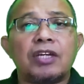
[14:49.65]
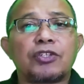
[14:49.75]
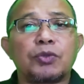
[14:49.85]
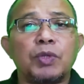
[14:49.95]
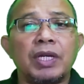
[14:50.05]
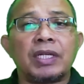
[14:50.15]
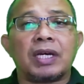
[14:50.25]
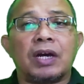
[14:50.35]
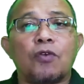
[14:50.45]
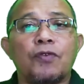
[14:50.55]
Students
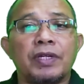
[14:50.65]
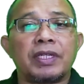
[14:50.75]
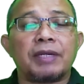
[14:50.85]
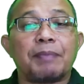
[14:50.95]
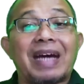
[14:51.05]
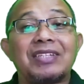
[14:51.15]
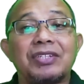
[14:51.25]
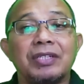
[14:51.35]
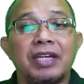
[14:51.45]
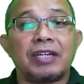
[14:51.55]
are often
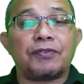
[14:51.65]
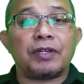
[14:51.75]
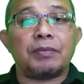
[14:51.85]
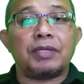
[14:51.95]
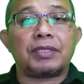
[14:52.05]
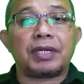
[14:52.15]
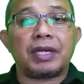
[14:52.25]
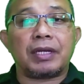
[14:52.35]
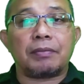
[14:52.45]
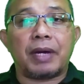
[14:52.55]
puzzled and feel
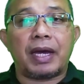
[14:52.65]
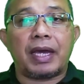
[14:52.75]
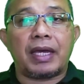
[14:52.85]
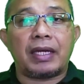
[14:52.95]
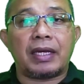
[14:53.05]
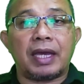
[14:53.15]
betrayed by